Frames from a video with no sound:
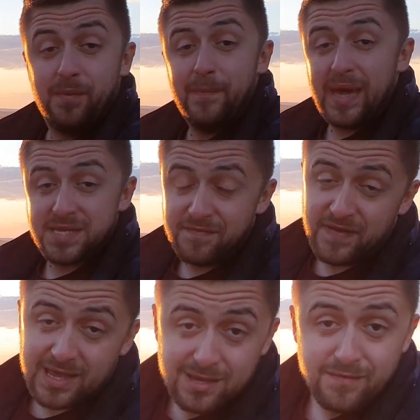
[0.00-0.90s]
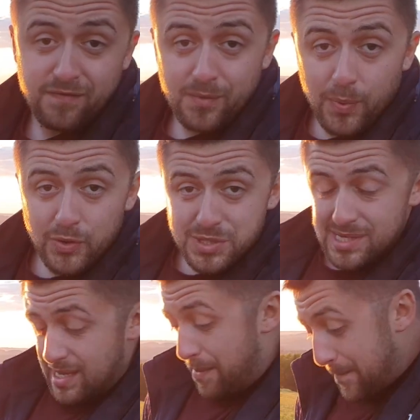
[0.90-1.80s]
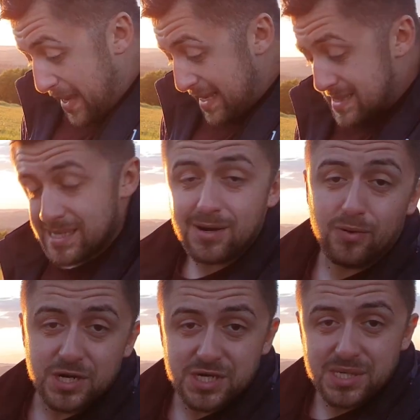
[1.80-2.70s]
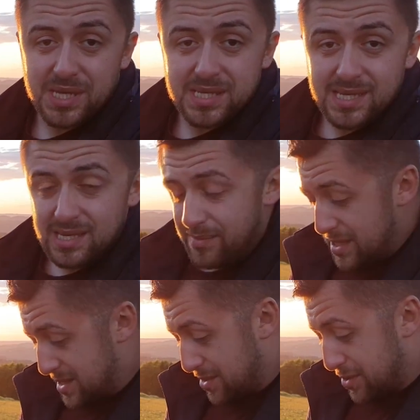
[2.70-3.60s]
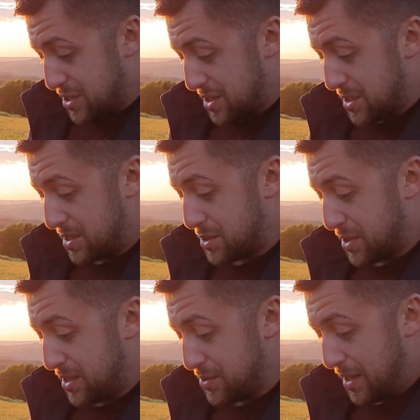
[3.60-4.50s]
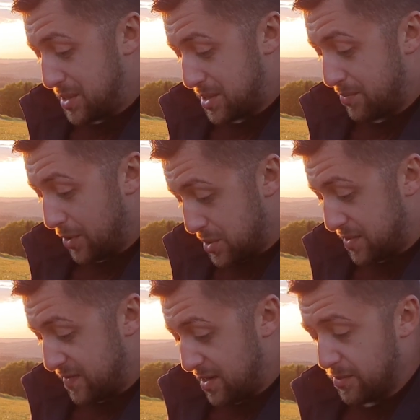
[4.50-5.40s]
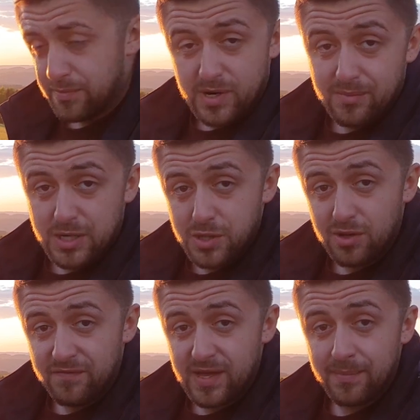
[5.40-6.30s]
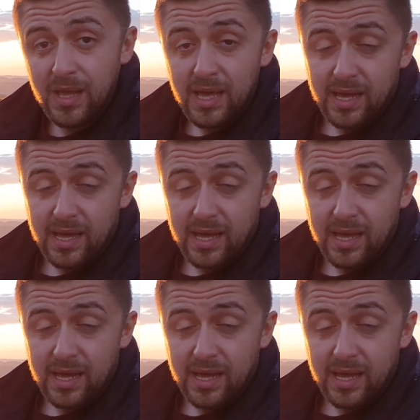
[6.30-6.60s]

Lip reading: massive thank you for posting amazing questions, asking amazing questions. I'll try to answer most of them or pretty much all of them.